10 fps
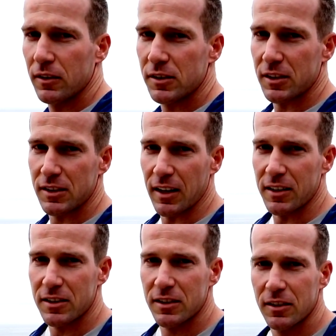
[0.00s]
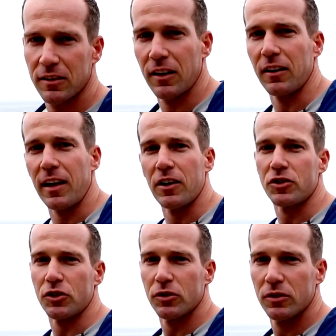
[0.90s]
Success that
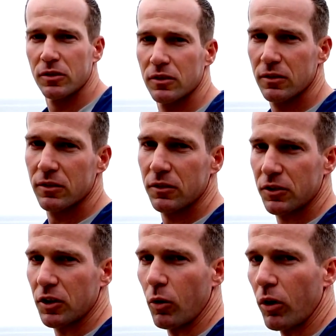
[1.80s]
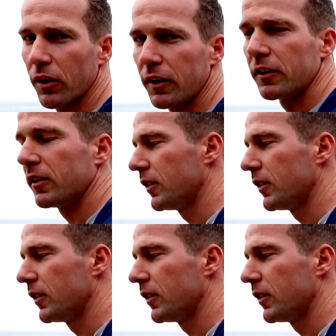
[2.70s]
allows you to go all in.